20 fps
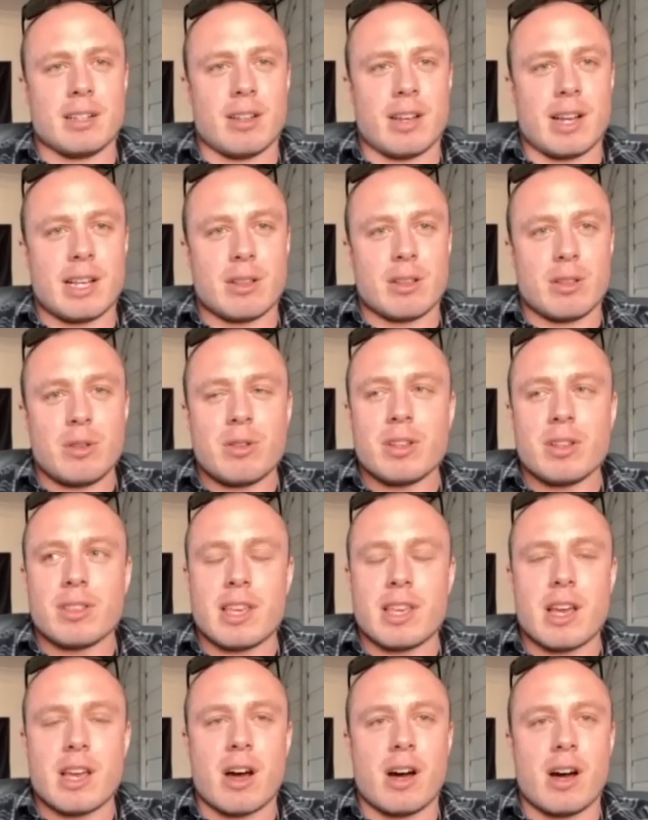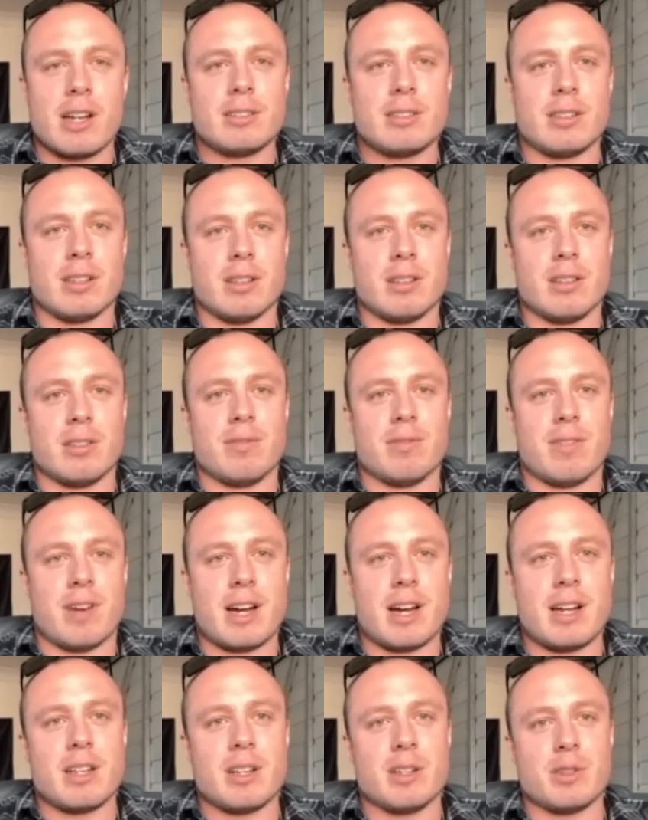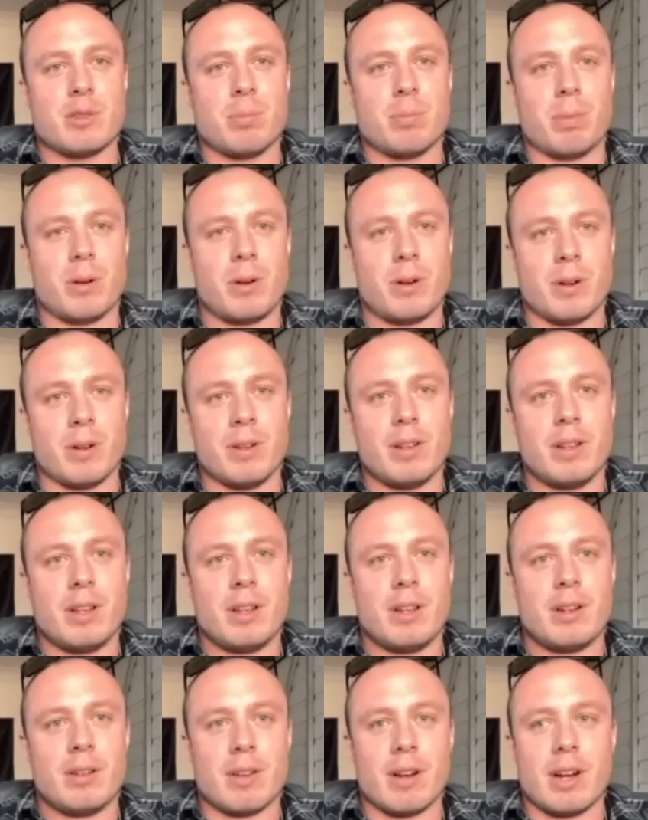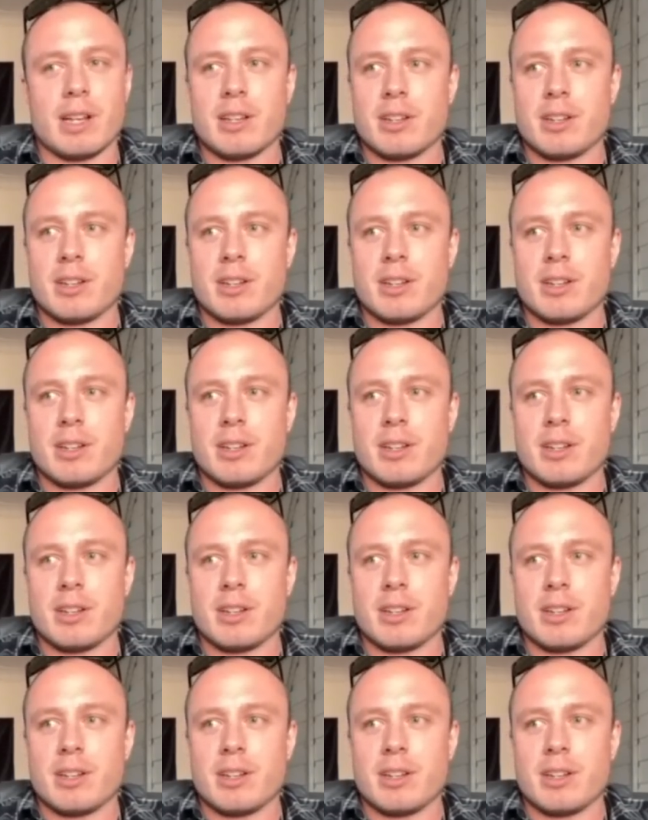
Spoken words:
Like, look at the eyes that Levan has brought, right?